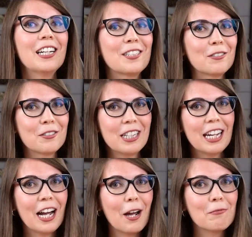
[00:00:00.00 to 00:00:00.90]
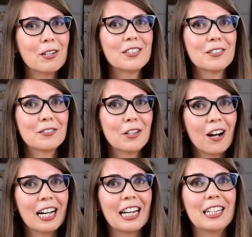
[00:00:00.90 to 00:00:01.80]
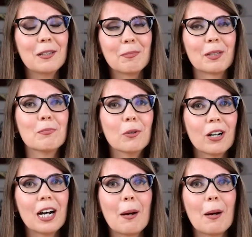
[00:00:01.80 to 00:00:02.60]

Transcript: So today I wanted to talk a little bit more